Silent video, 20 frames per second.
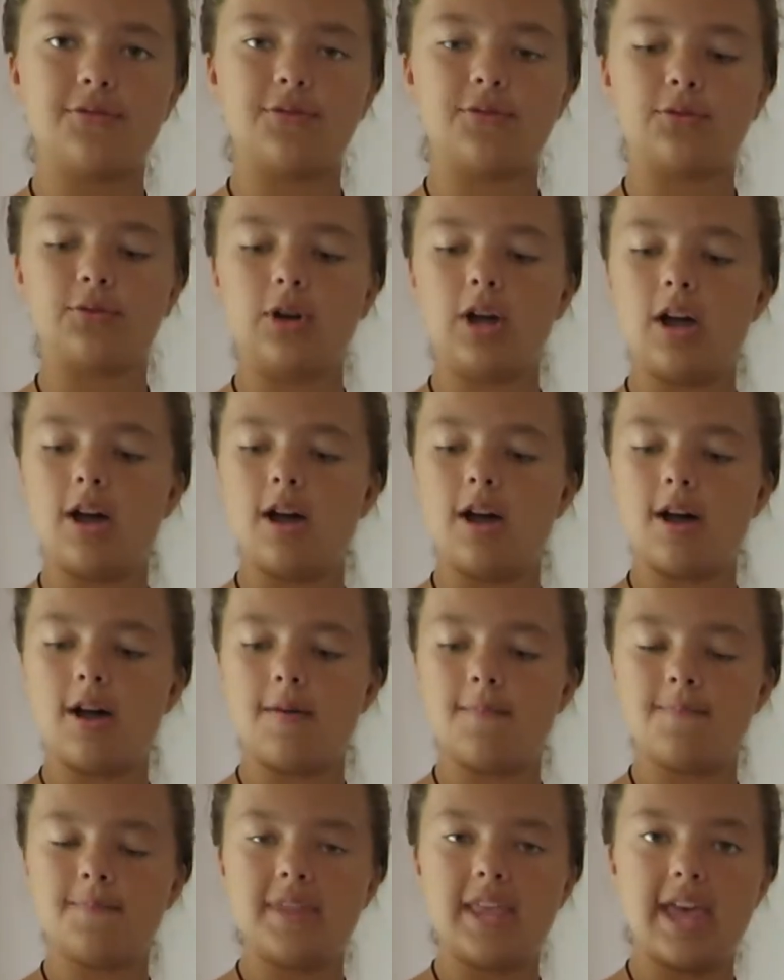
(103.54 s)

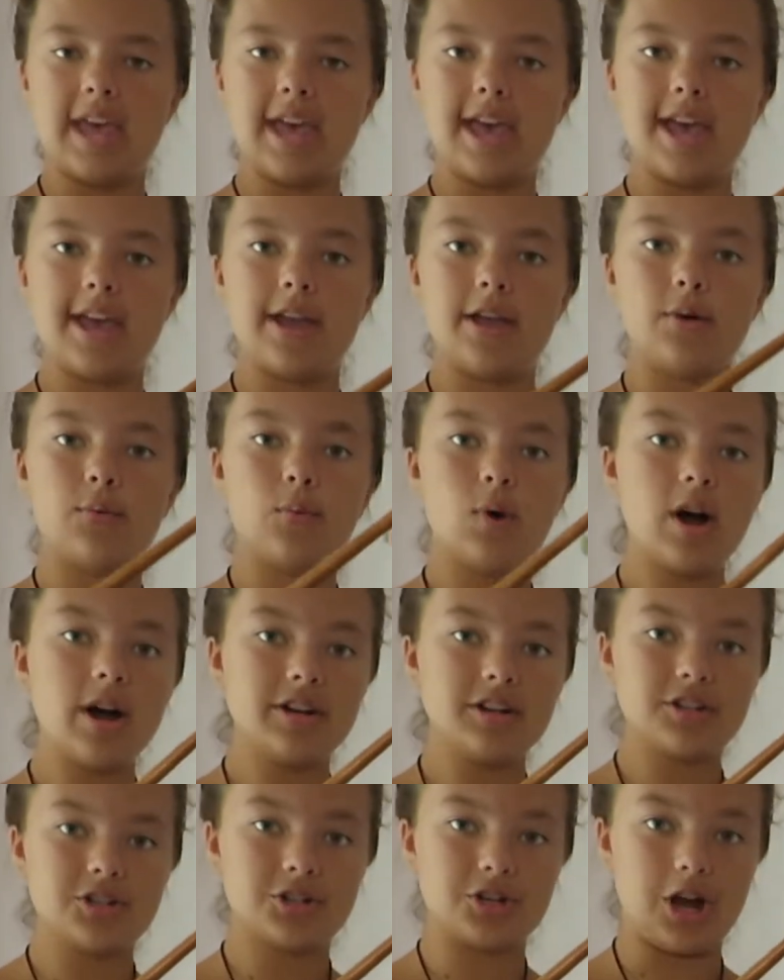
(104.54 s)
from a
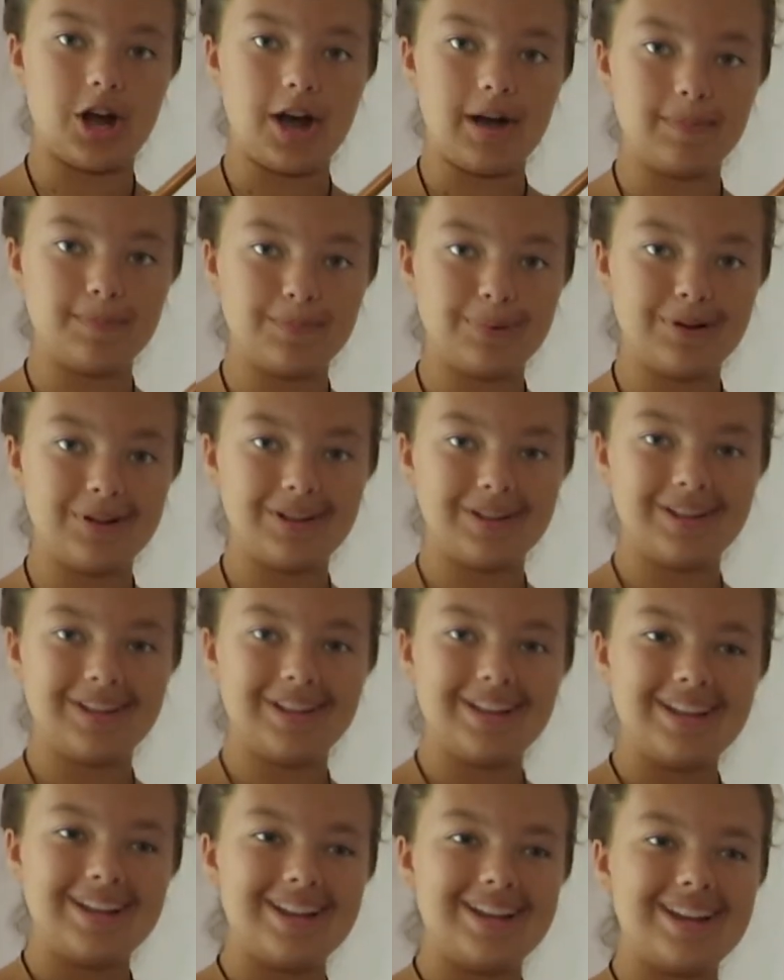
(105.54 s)
wand shop
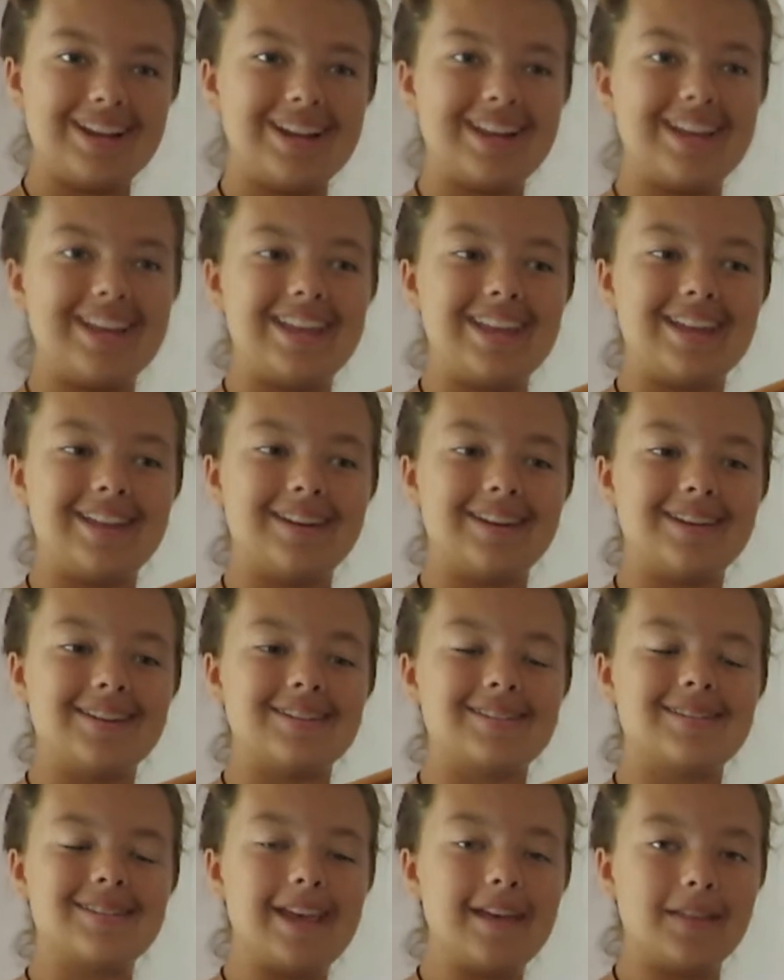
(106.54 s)
in
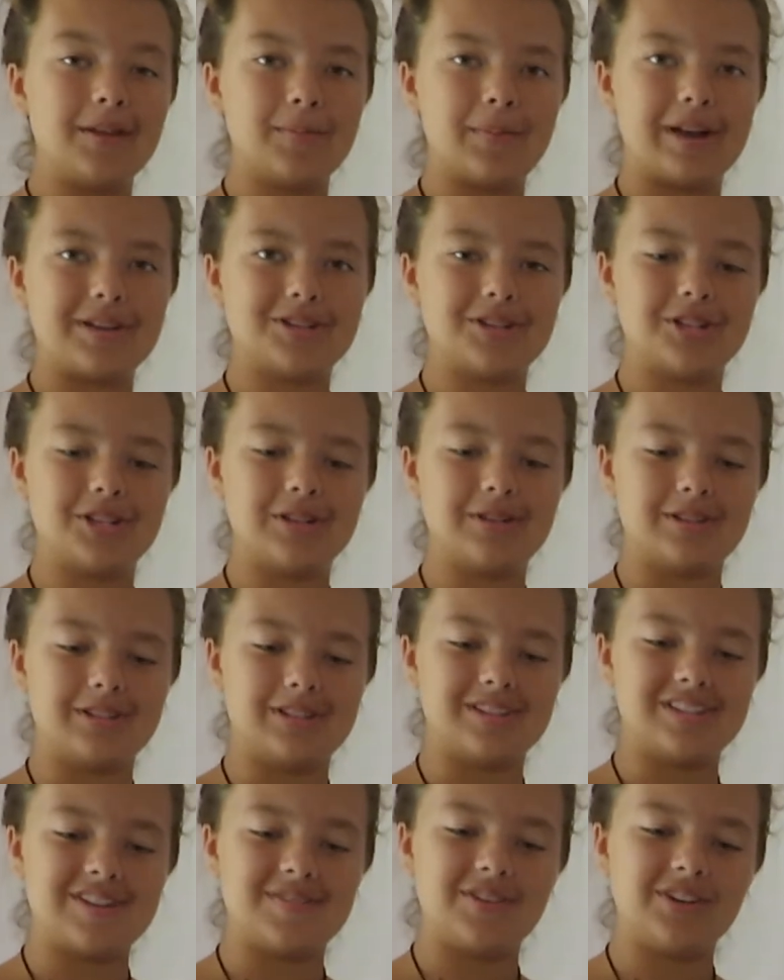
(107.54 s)
Salem,
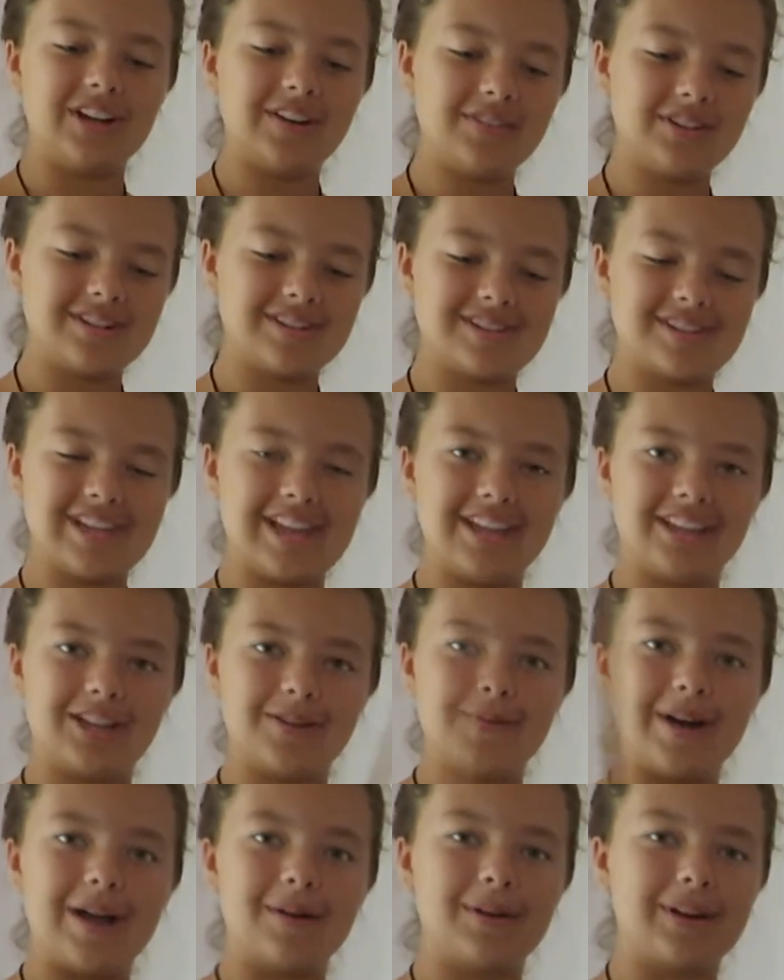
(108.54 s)
Massachusetts. If you're ever in
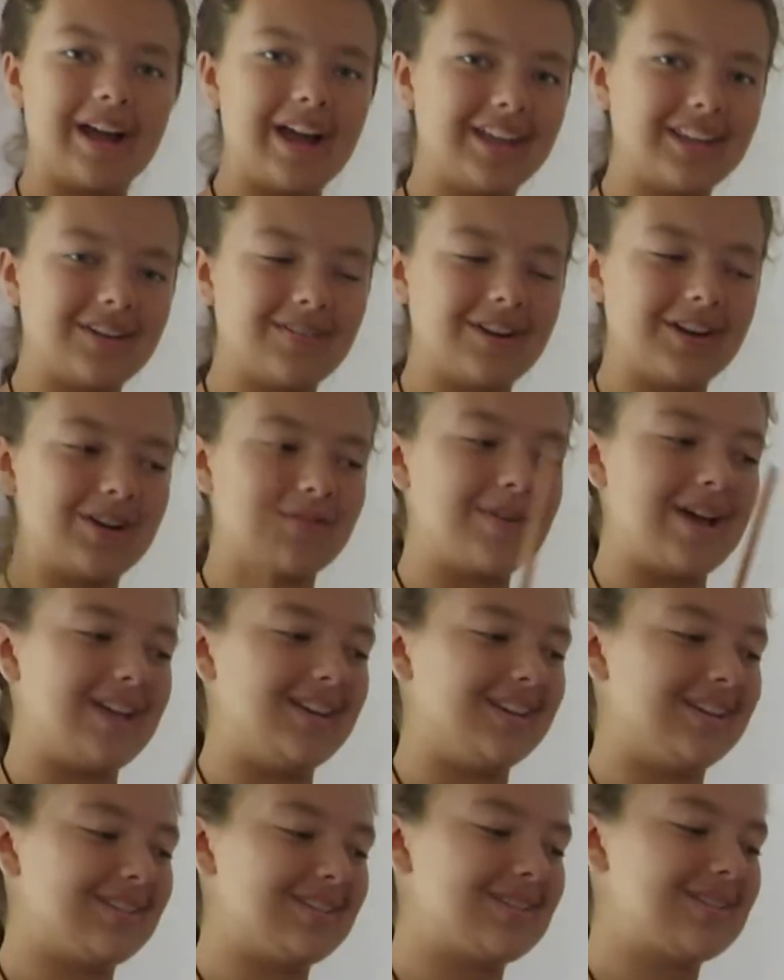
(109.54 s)
Salem, I would highly
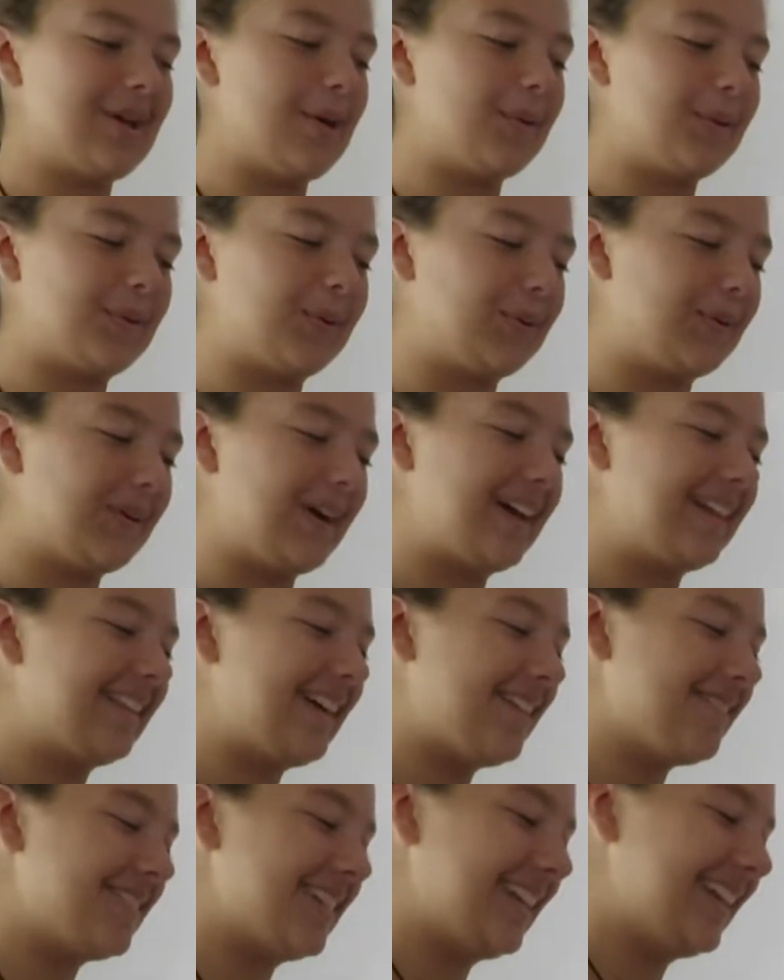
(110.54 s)
recommend. It's so cool. I loved